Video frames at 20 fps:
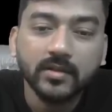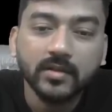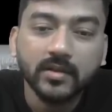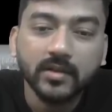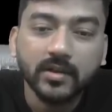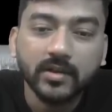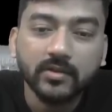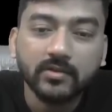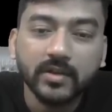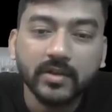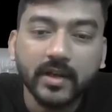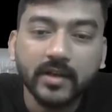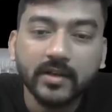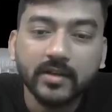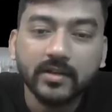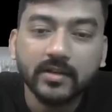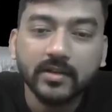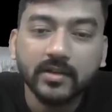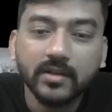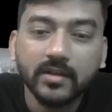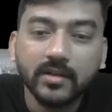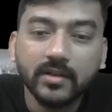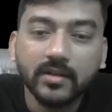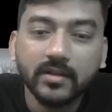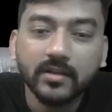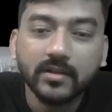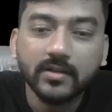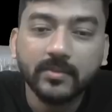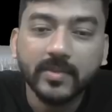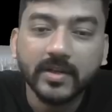you can write
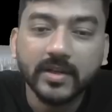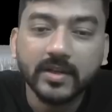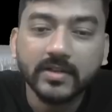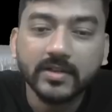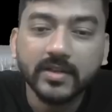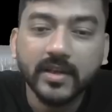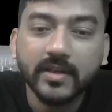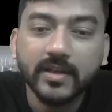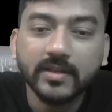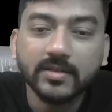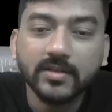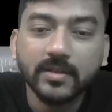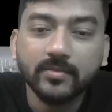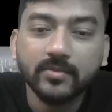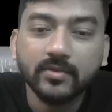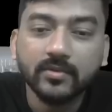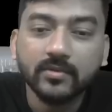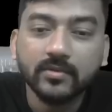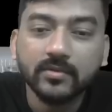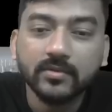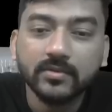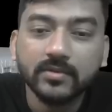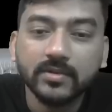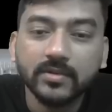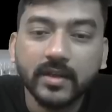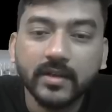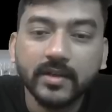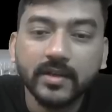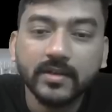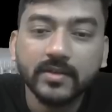the pattern sin x upon
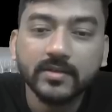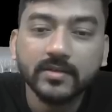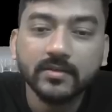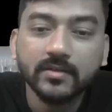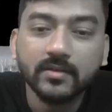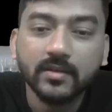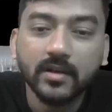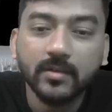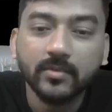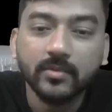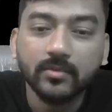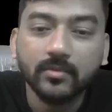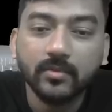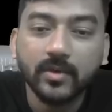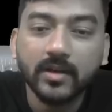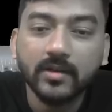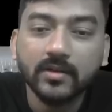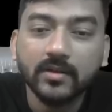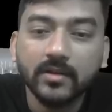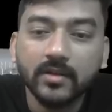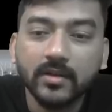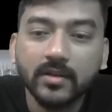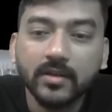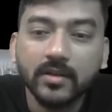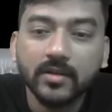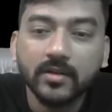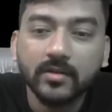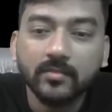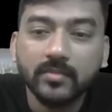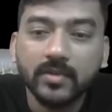1,
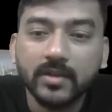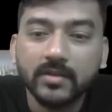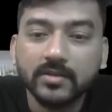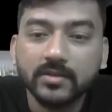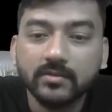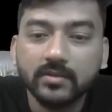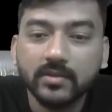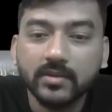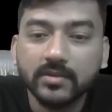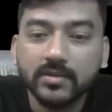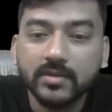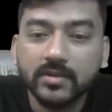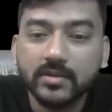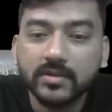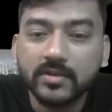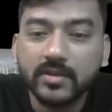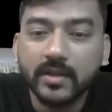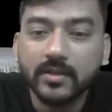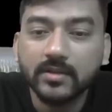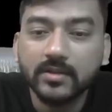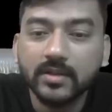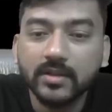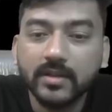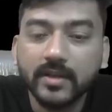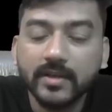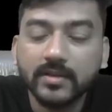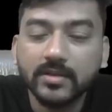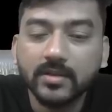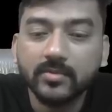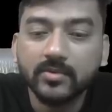plus you can see sin
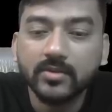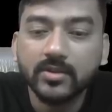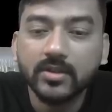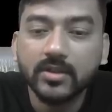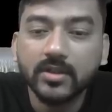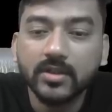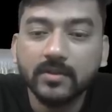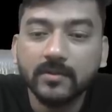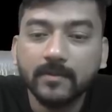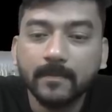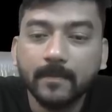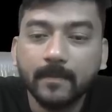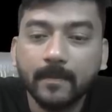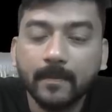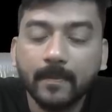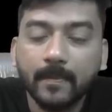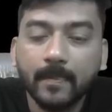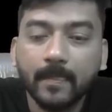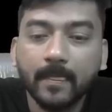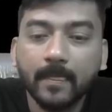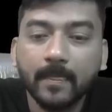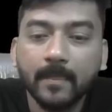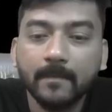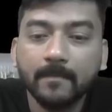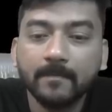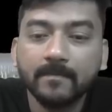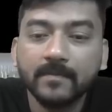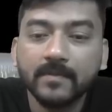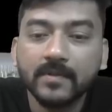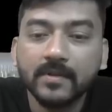3x upon 3,
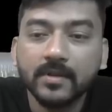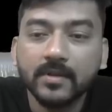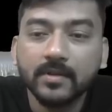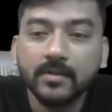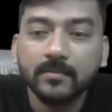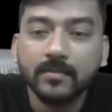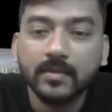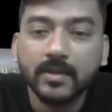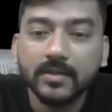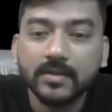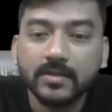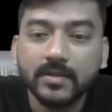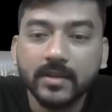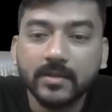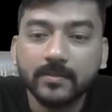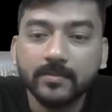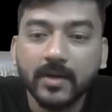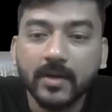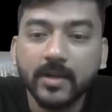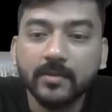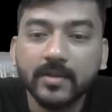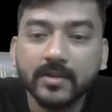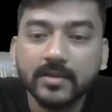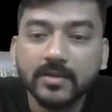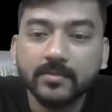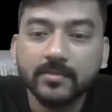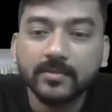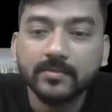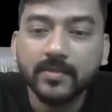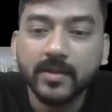plus sin 5x
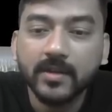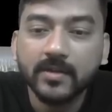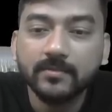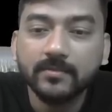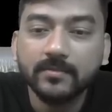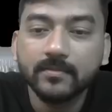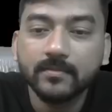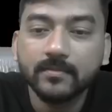upon 5,